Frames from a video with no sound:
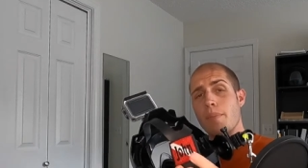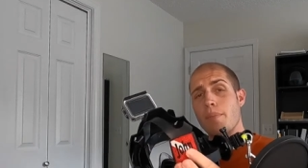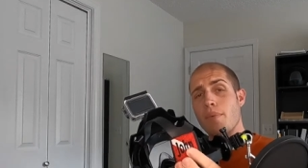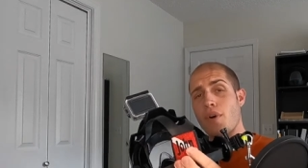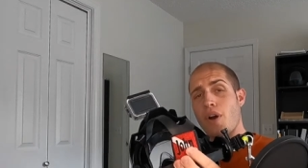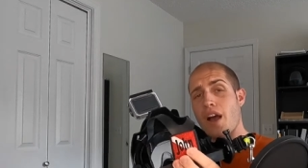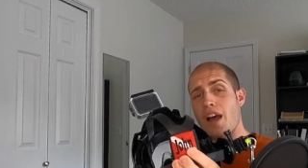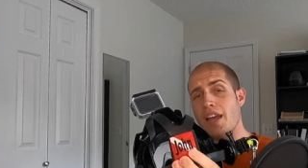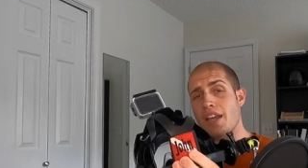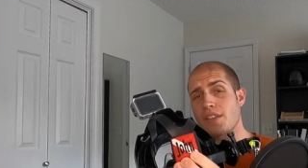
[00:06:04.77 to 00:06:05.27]

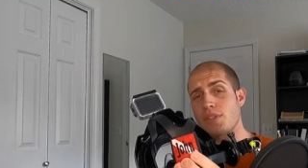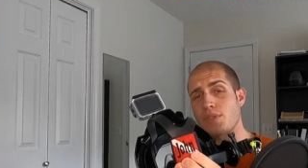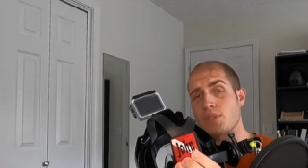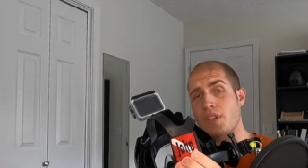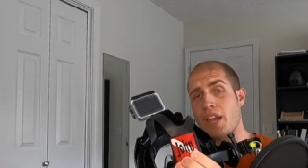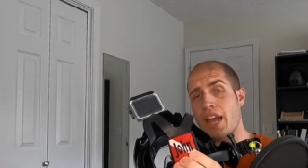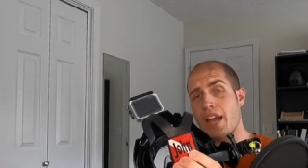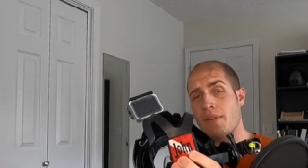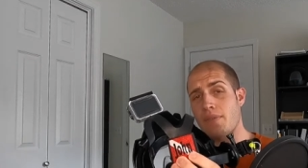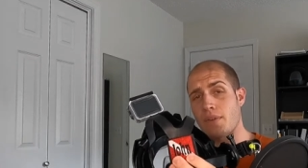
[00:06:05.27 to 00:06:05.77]
Brian
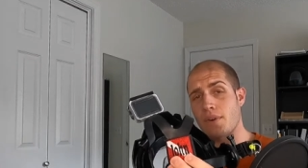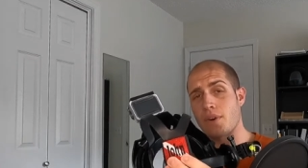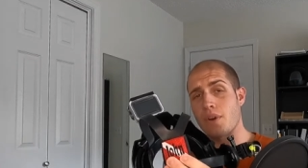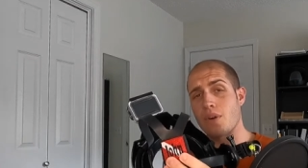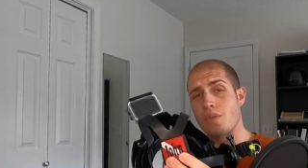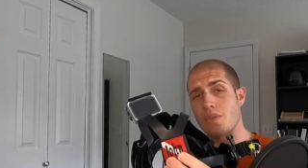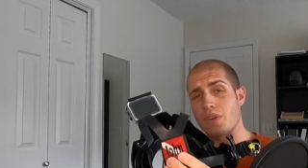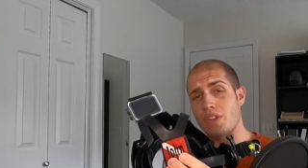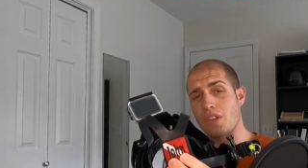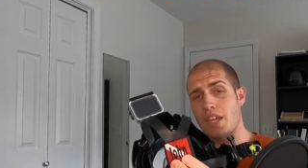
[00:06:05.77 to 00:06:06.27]
Stafford
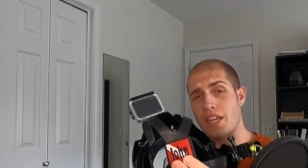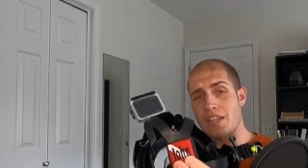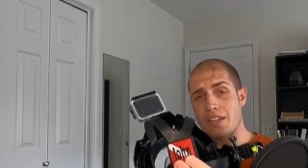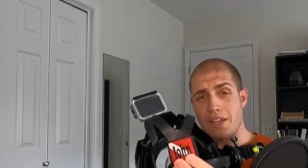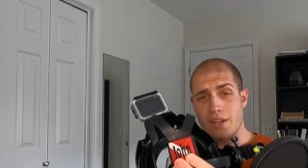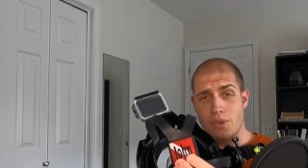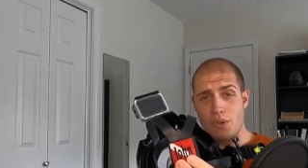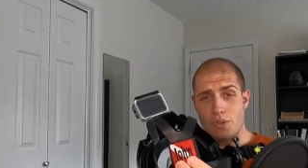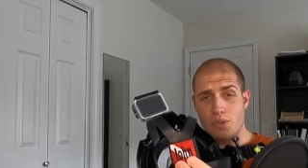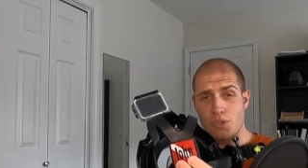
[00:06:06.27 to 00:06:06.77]
over at Lake
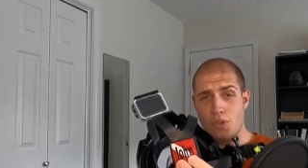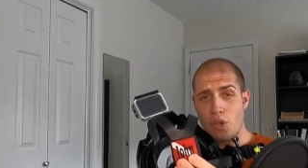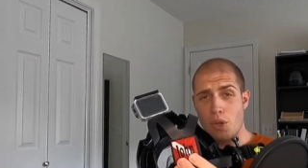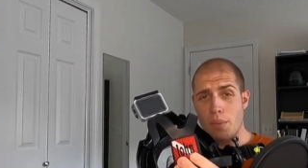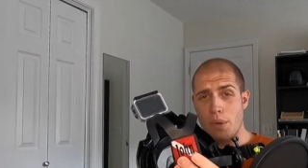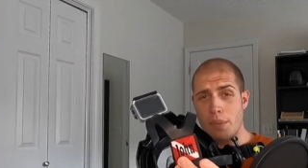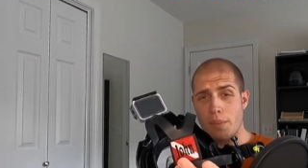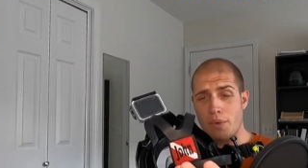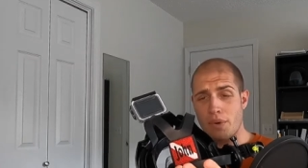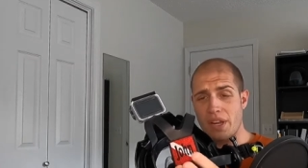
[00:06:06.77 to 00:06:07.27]
Hickory
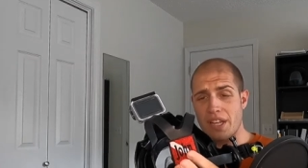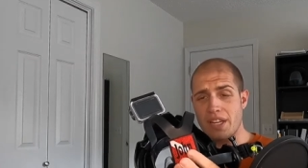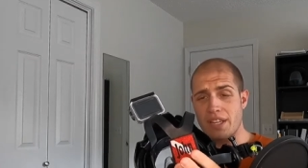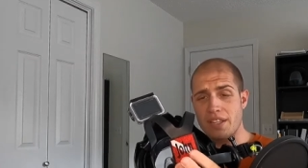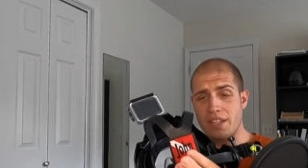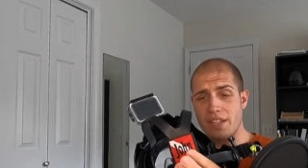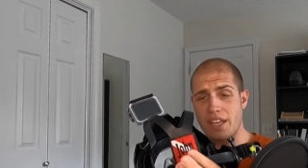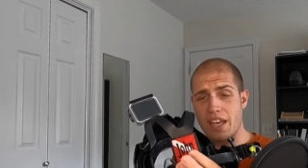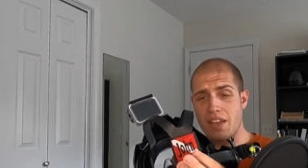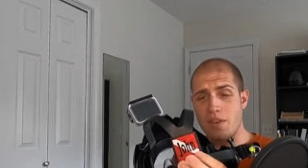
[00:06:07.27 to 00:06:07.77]
Scuba
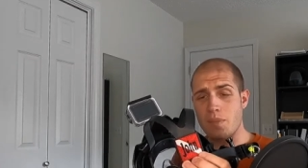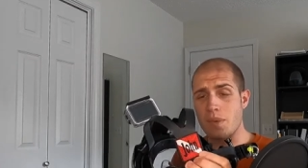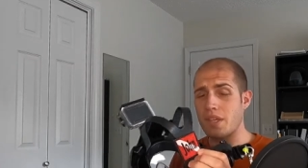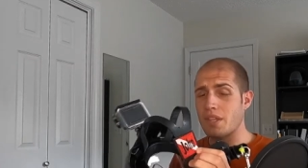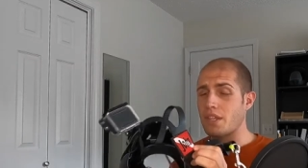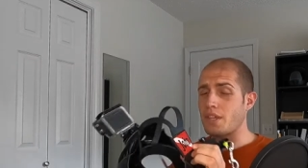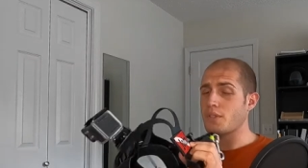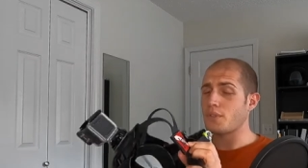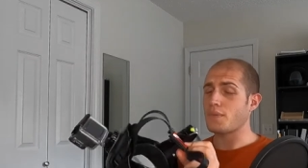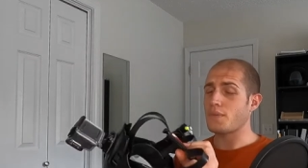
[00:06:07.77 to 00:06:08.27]
Marina gave me
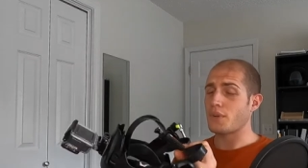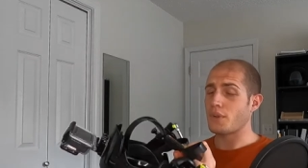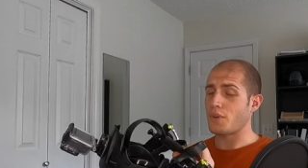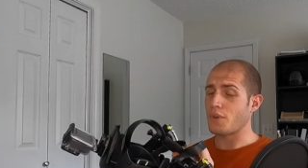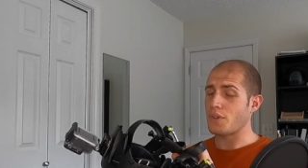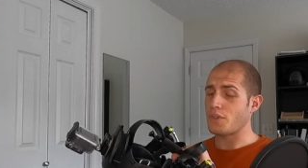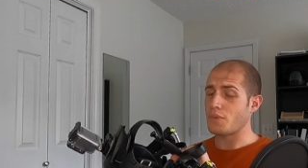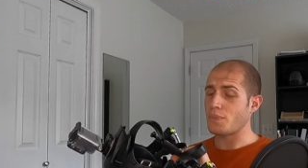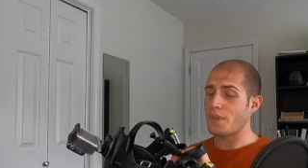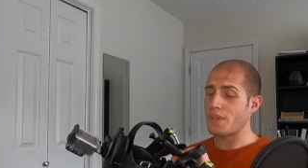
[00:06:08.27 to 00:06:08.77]
this for
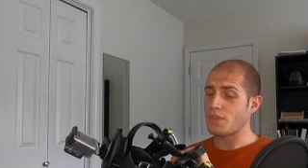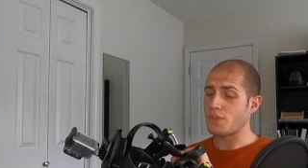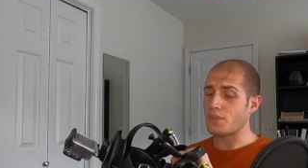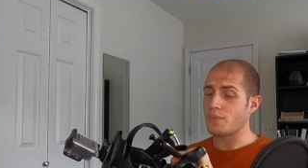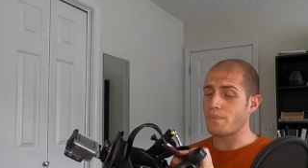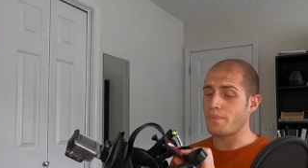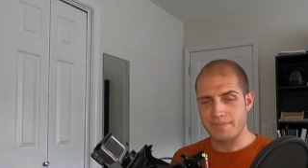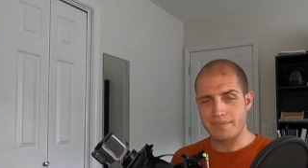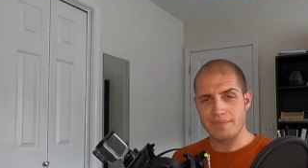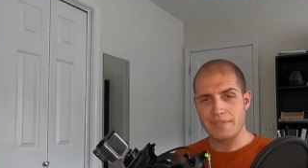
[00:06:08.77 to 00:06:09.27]
Christmas.
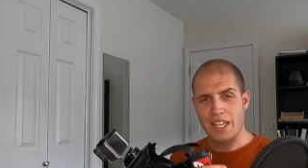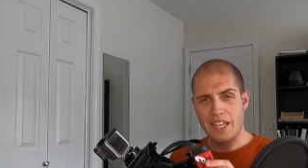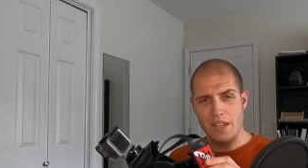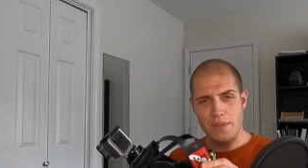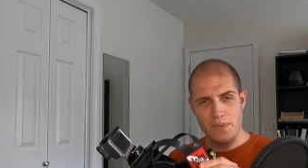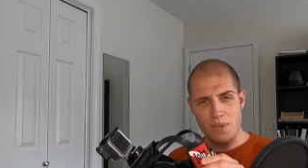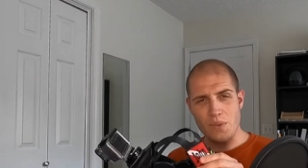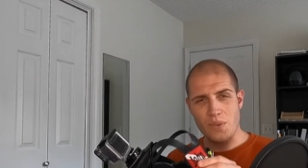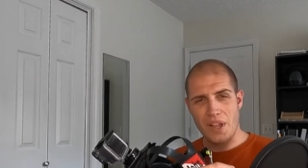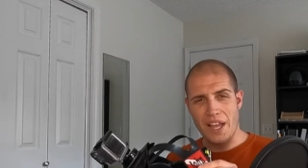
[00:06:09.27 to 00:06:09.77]

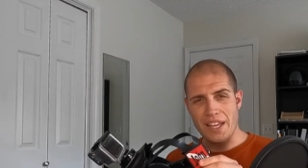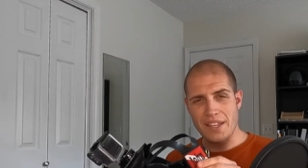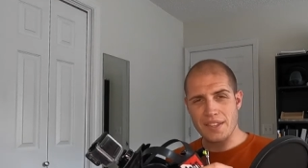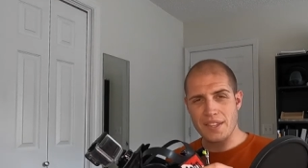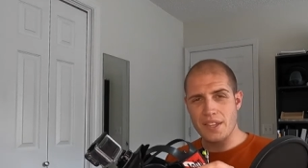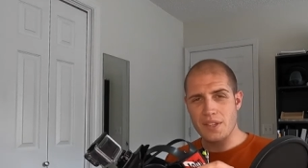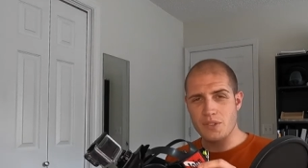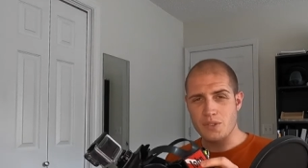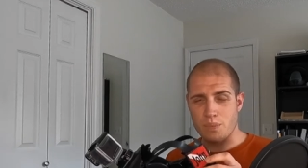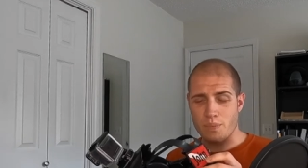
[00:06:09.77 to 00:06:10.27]
If you like
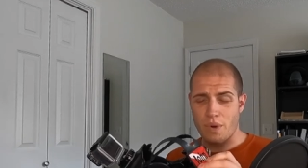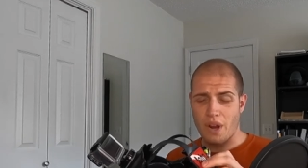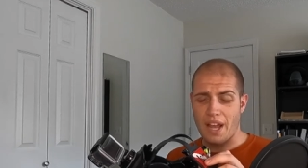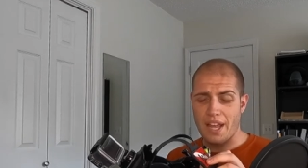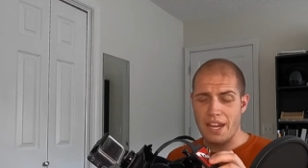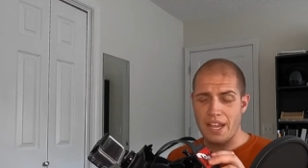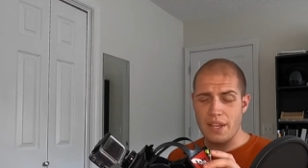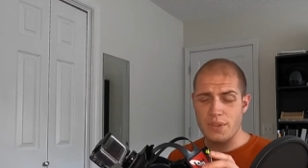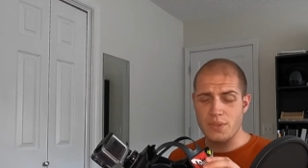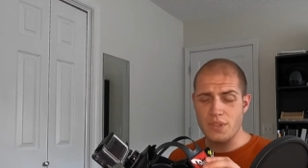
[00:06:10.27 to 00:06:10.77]
this,
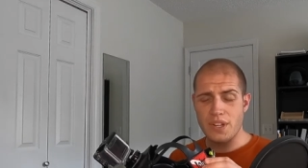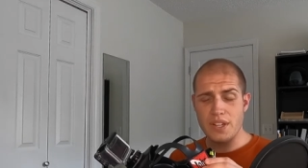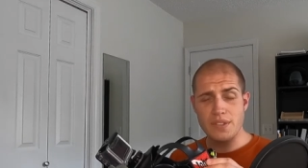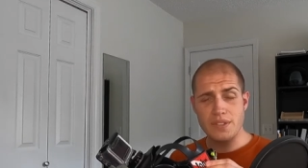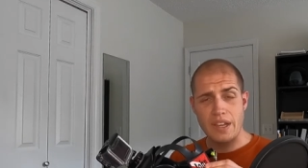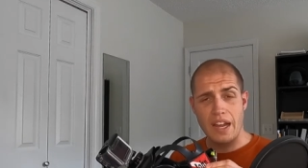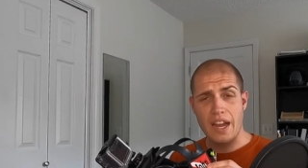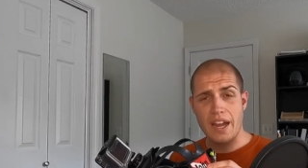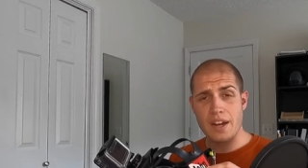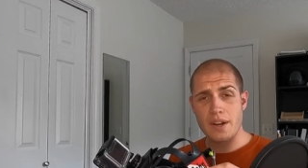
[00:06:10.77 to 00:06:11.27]
Brian has an
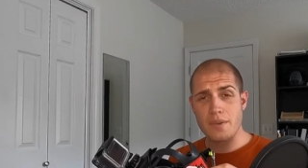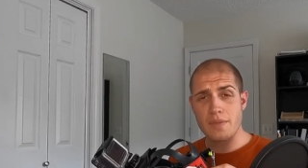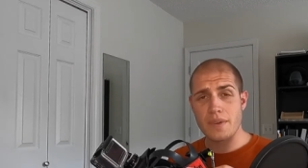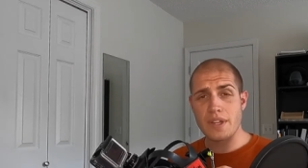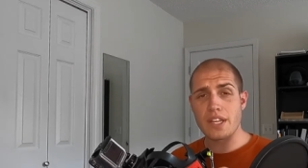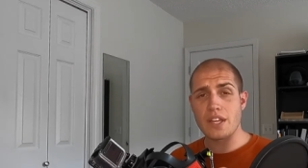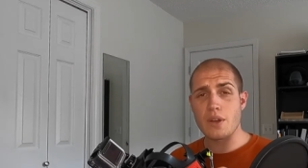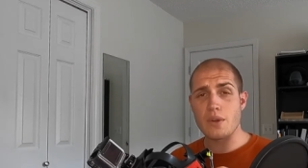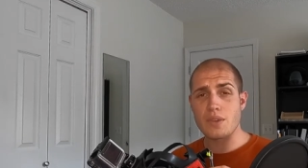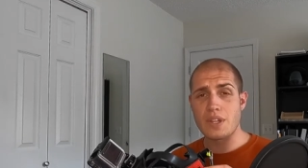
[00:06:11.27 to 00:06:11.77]
entire
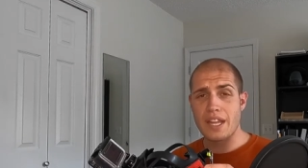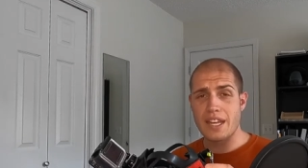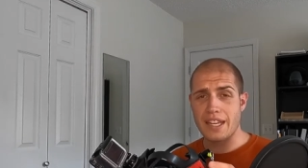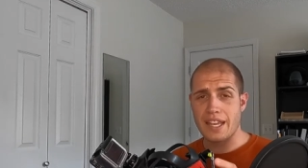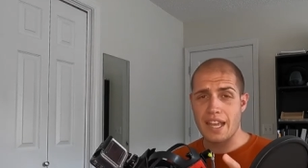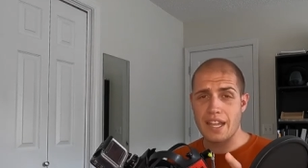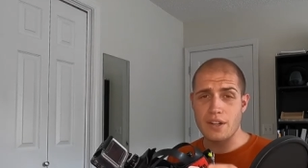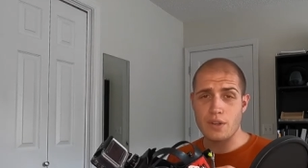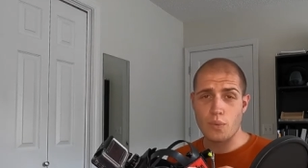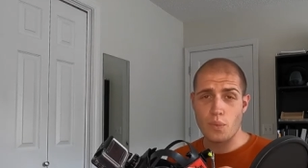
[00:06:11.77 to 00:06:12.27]
video
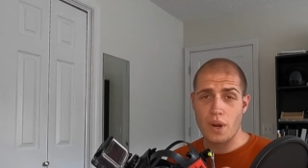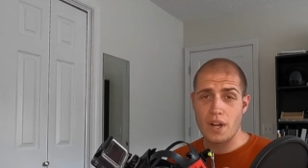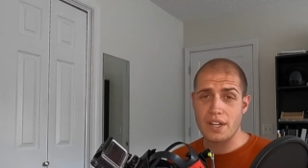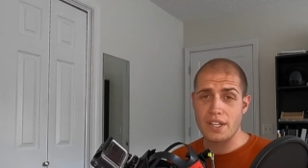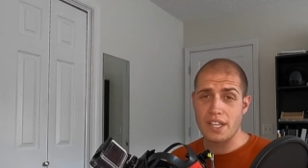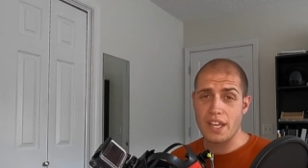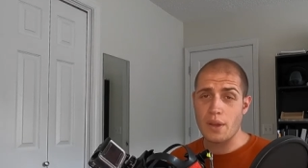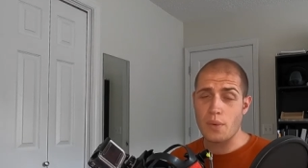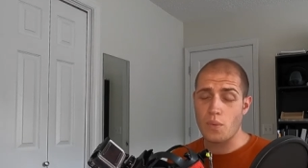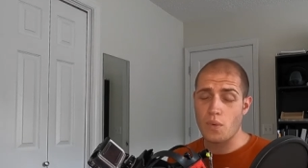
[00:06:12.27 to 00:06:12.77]
dedicated to where to
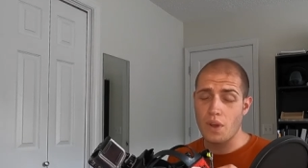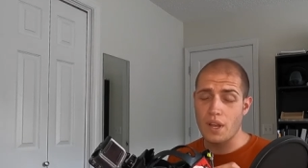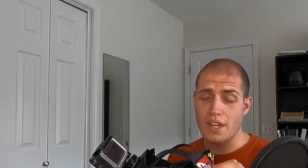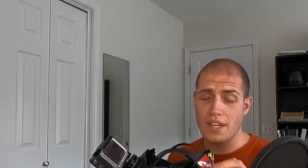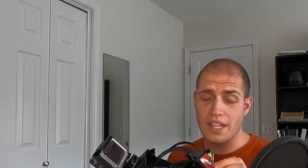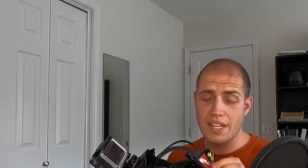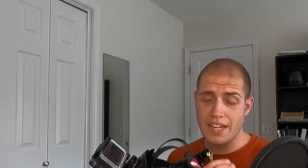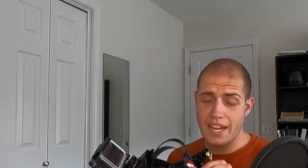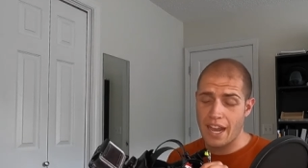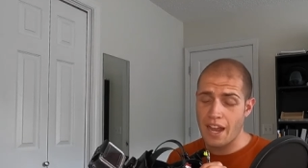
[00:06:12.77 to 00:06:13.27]
get one
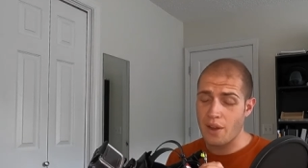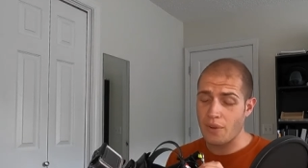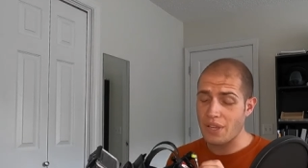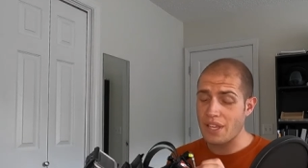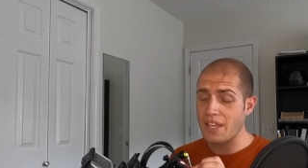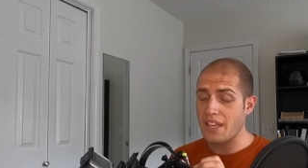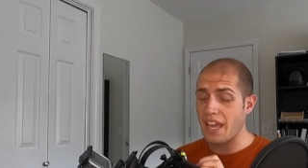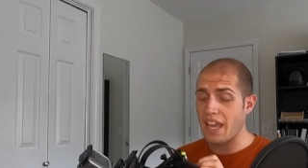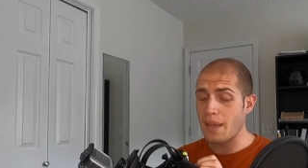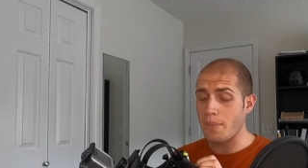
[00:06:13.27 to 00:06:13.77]
and how
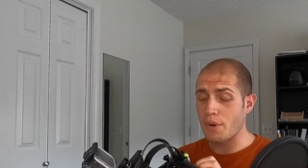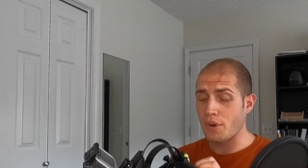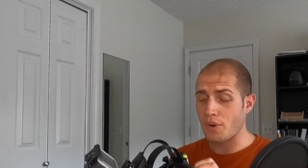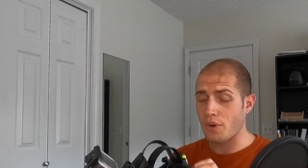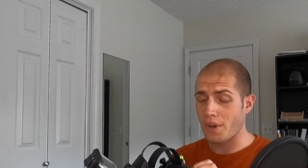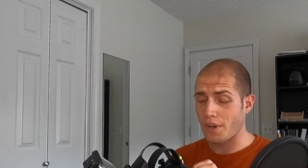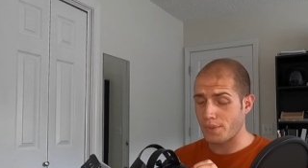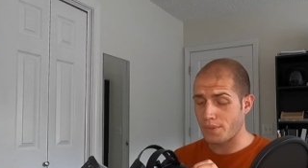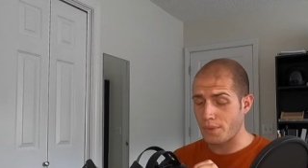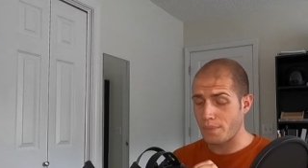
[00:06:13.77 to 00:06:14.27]
he came
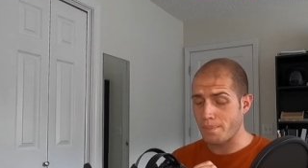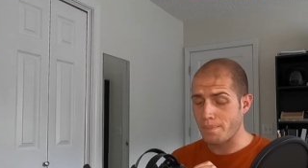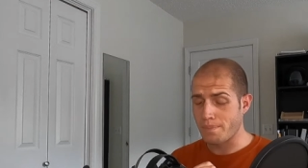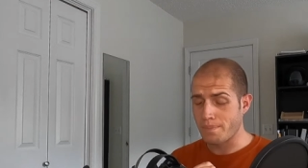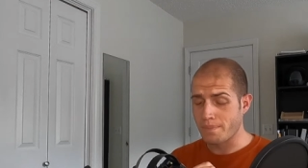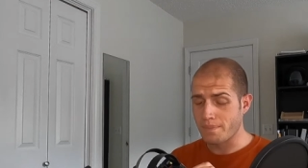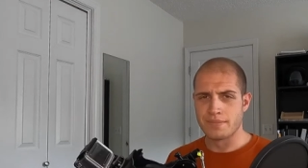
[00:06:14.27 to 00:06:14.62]
across them.